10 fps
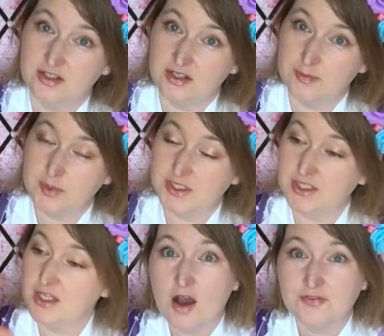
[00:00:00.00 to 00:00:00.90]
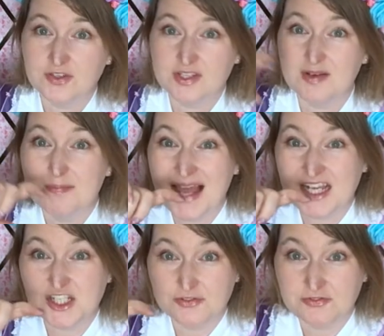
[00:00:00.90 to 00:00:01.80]
the liberty of using
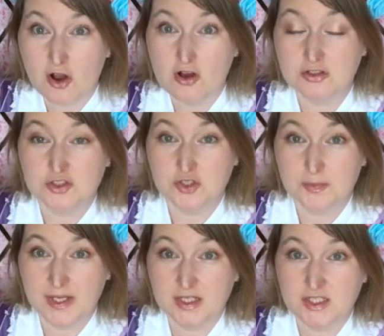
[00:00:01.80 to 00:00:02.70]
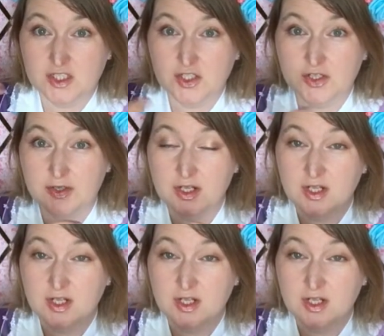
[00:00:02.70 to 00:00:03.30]
black chiffon to make the